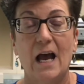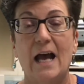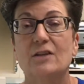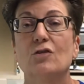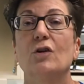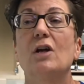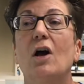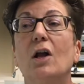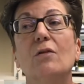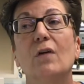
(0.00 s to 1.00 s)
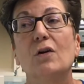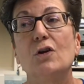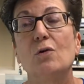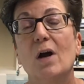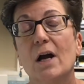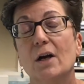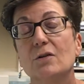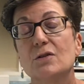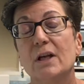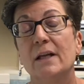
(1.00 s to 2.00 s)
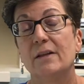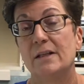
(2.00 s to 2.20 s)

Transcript: I screen all of our new hires at the